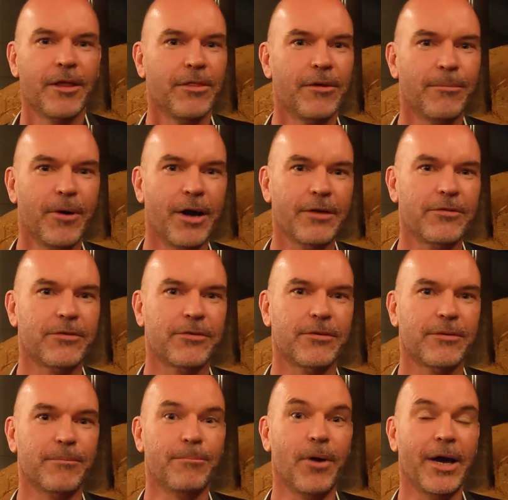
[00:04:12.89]
the mice
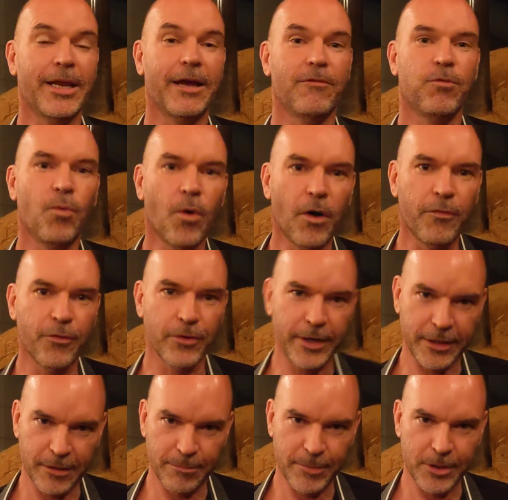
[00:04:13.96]
might have warfarin
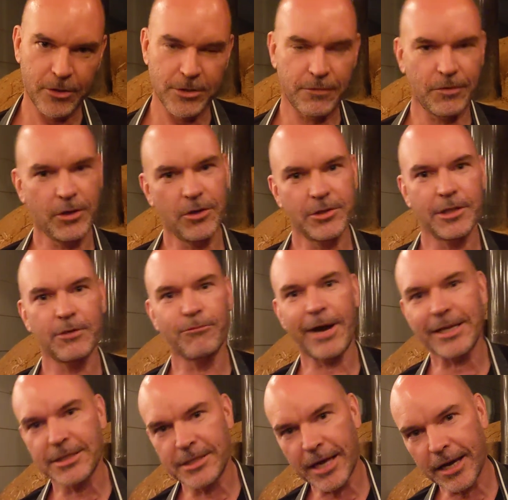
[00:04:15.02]
in them because if you're using the
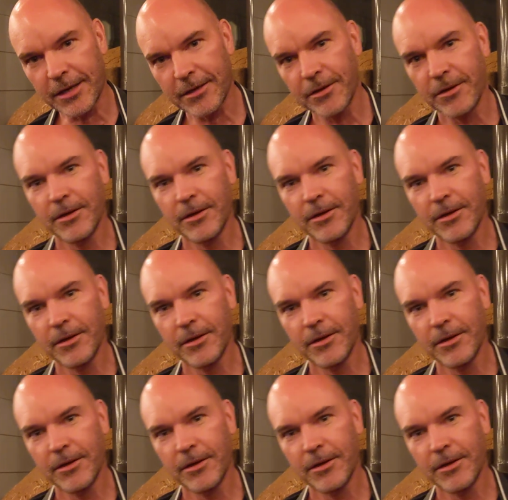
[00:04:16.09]
Ratsak